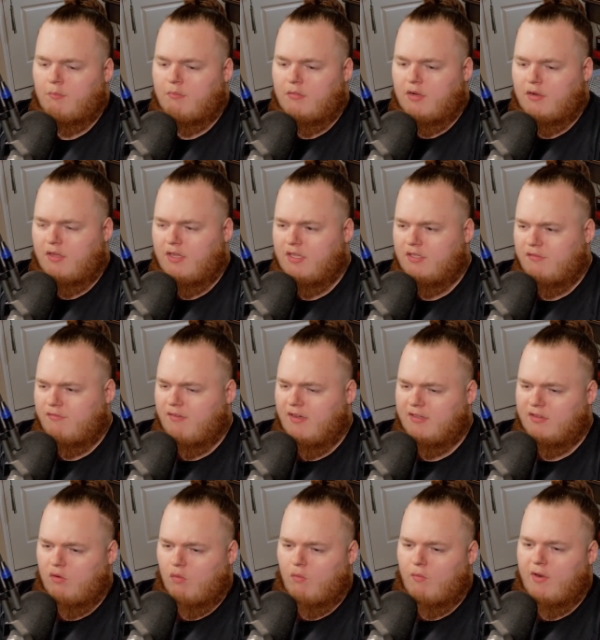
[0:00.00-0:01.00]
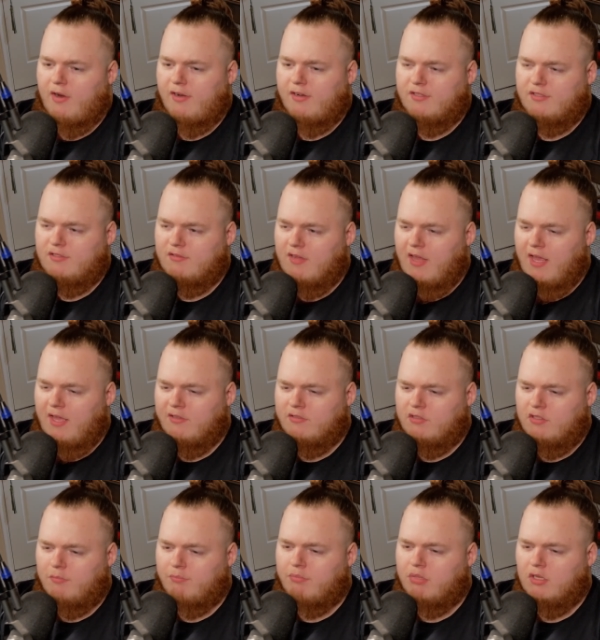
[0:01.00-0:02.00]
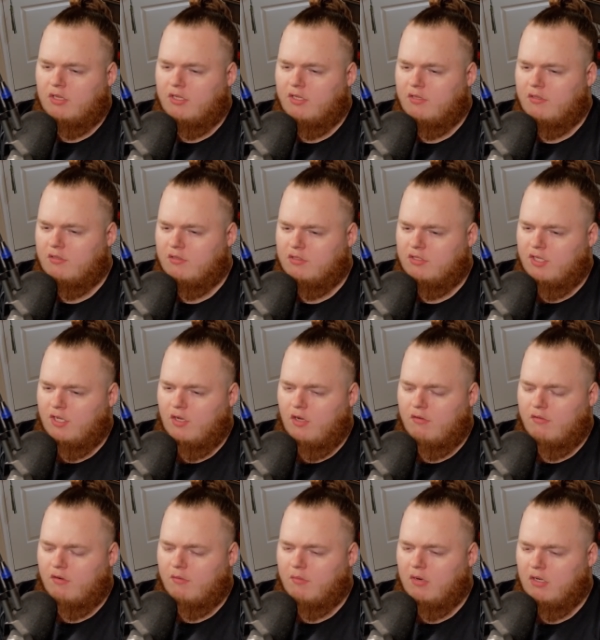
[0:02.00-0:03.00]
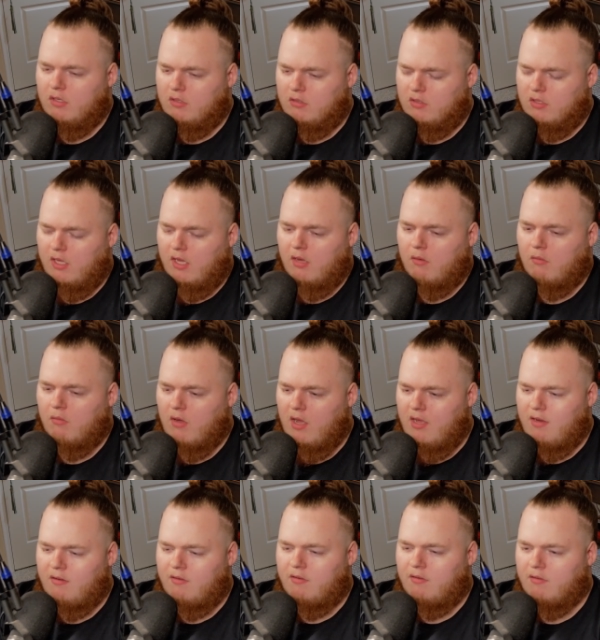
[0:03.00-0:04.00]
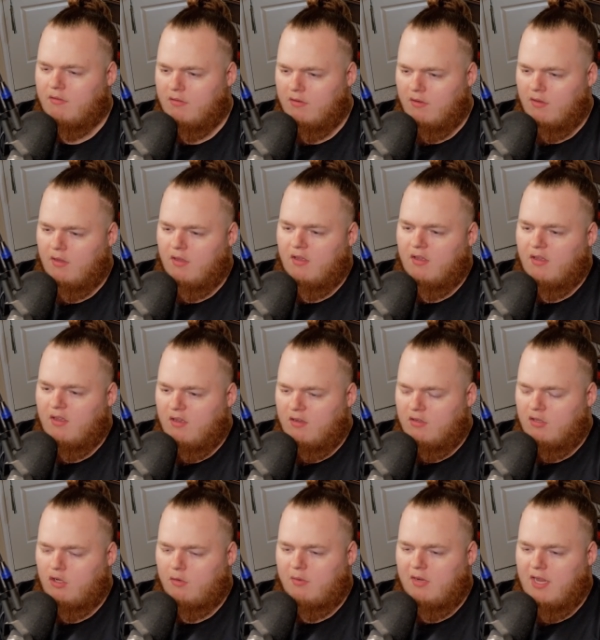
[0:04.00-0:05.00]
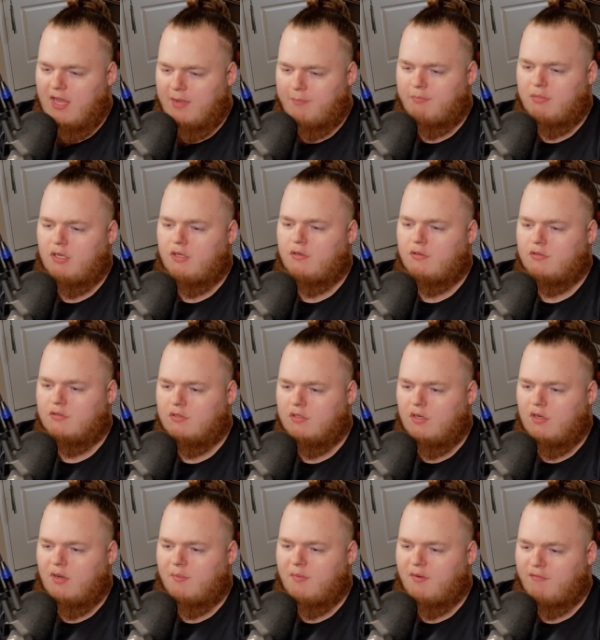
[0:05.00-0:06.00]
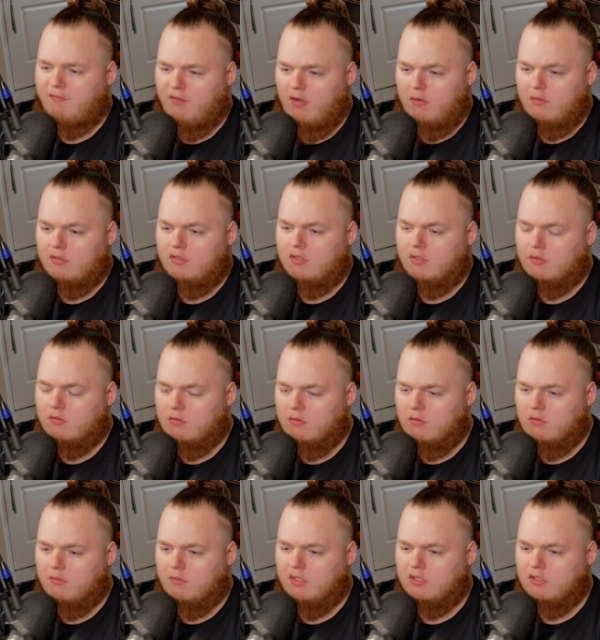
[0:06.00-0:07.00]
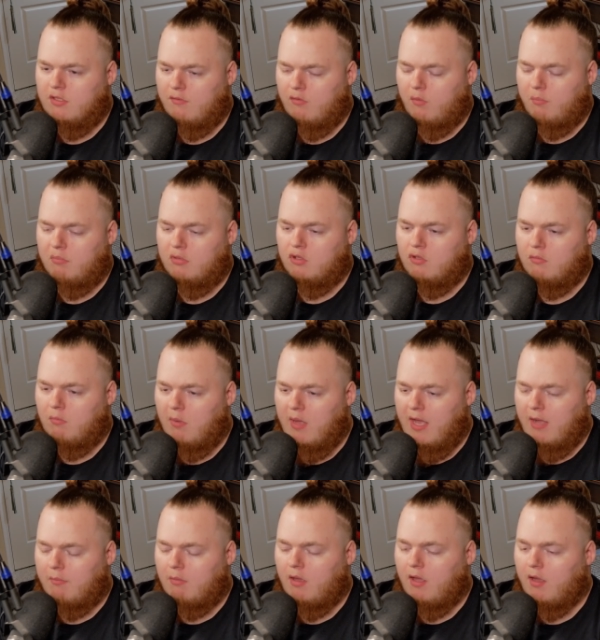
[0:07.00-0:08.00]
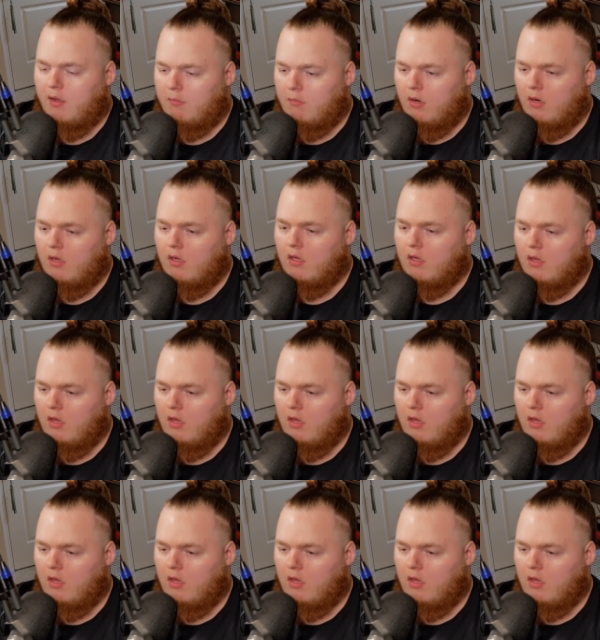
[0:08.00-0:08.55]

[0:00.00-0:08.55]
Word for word: Bro, kids find the weirdest things to bully shit over, bro. Like, what? Nobody like blue, so I'm gonna fuck with you because you have a blue backpack, bro.